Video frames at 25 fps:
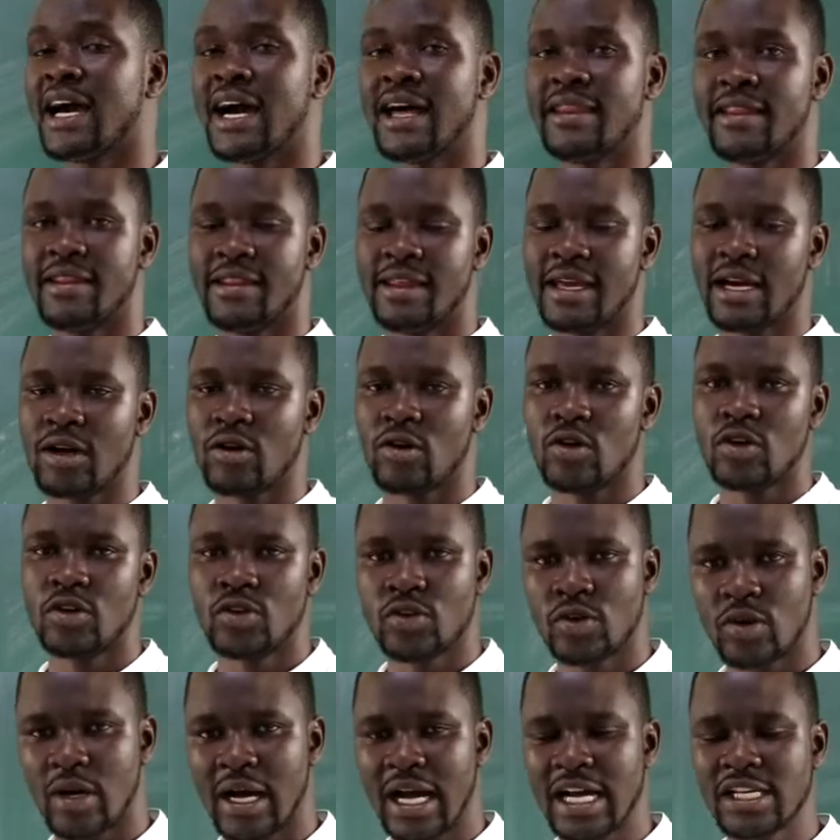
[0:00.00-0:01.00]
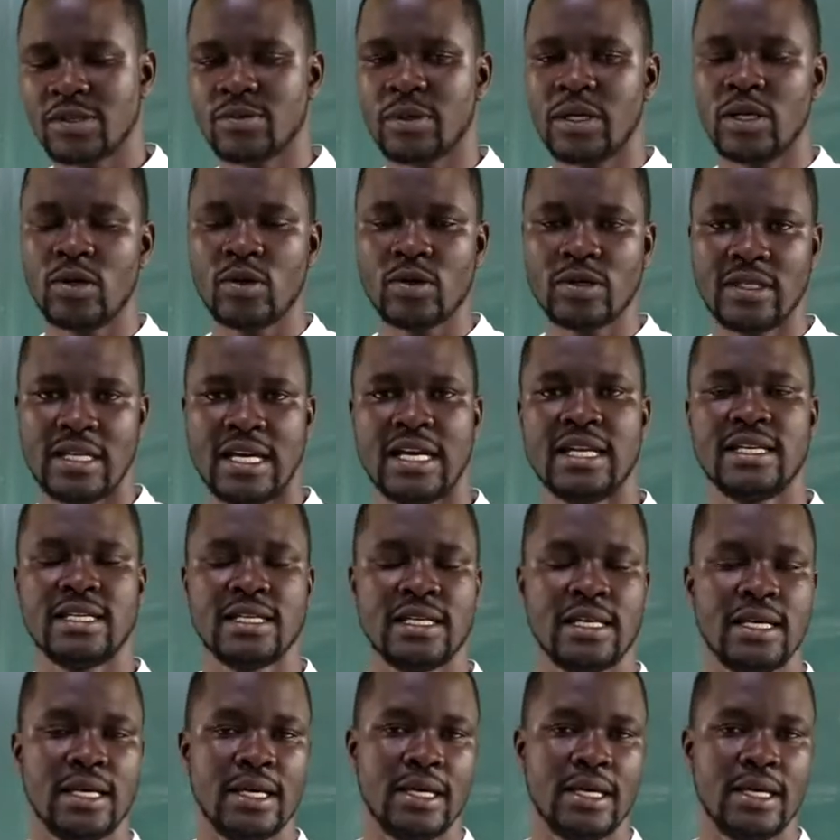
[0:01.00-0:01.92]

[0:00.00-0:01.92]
under their control, as we looked at